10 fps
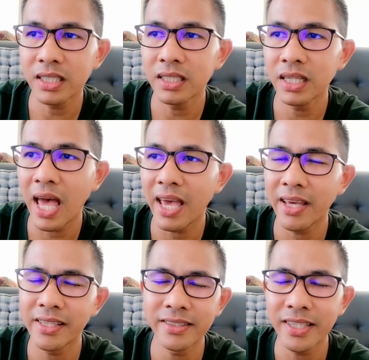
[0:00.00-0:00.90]
her
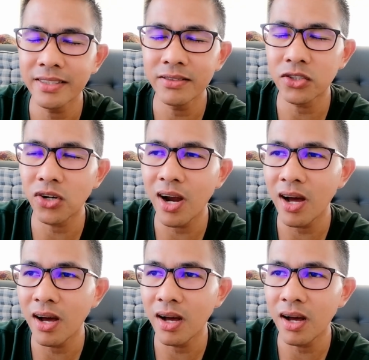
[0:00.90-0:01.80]
hand and
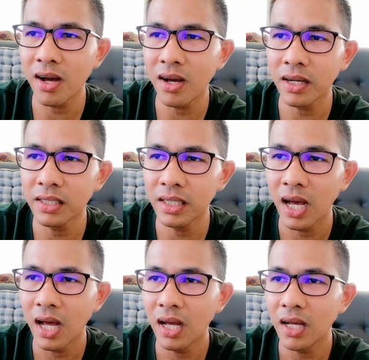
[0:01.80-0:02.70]
cried,
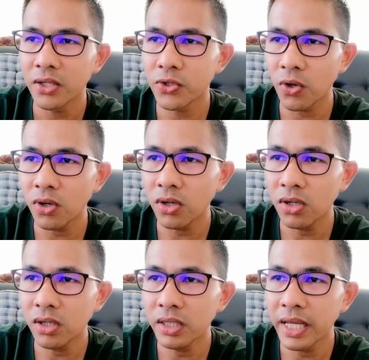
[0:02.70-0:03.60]

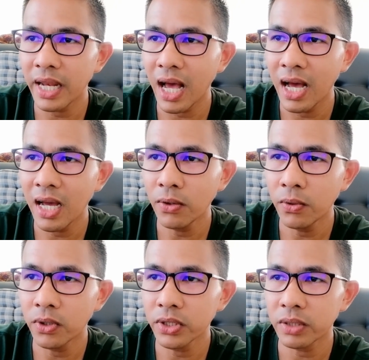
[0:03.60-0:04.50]
saw that I
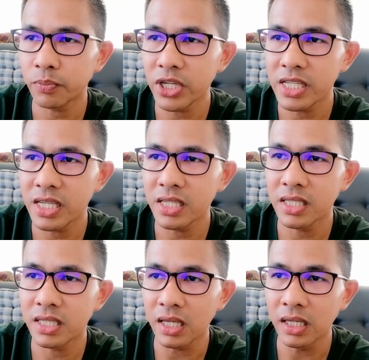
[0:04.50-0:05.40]
was
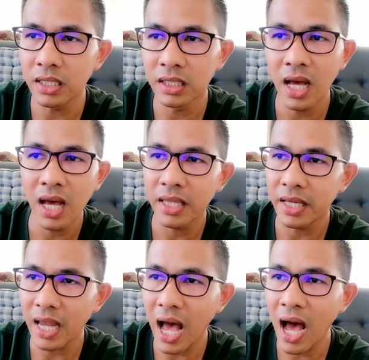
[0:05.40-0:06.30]
prettiest thing
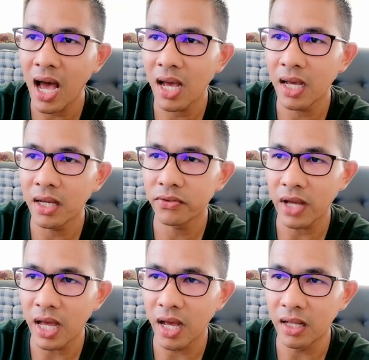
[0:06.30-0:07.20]
that I've
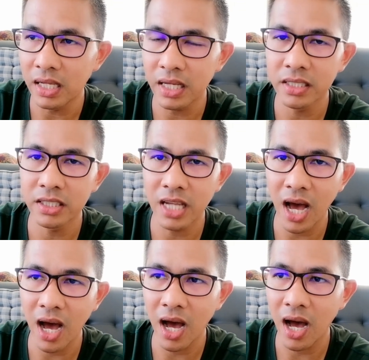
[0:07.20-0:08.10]
ever
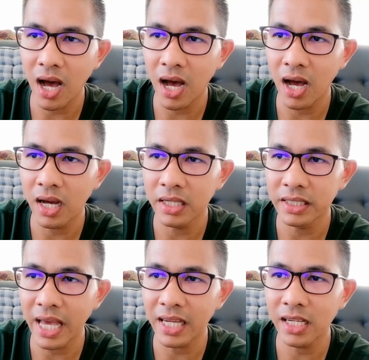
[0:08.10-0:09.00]
died.
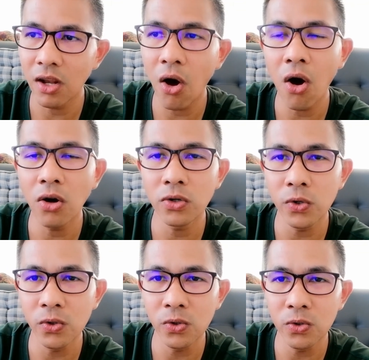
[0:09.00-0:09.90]
Get along
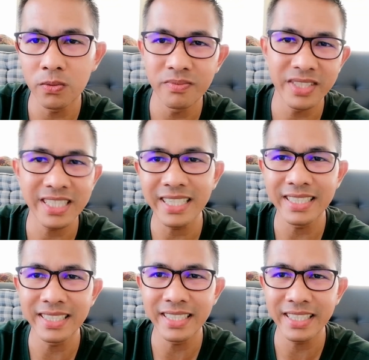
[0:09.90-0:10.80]
home,
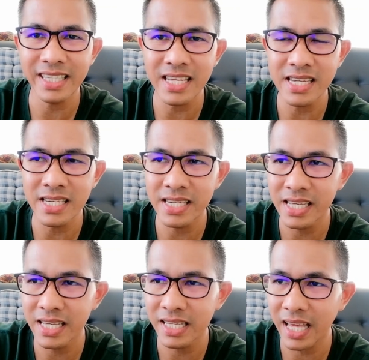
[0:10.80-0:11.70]
Cindy,
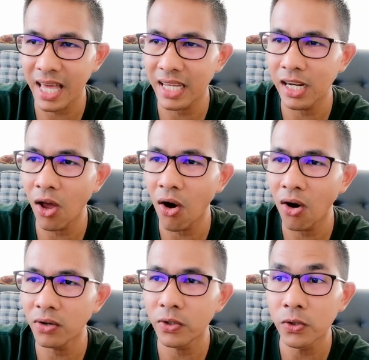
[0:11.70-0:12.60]
Cindy, get
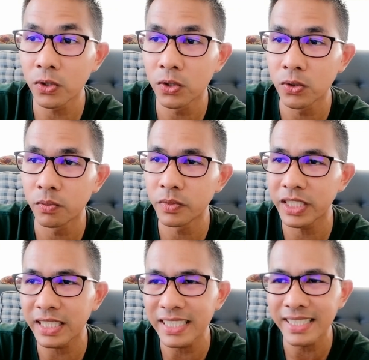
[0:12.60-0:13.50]
along home,
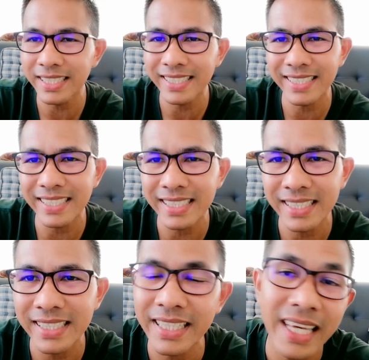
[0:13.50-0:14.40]
Cindy,
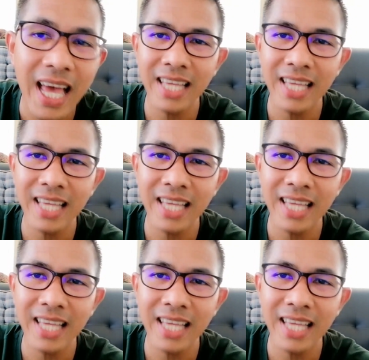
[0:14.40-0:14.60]
Cindy,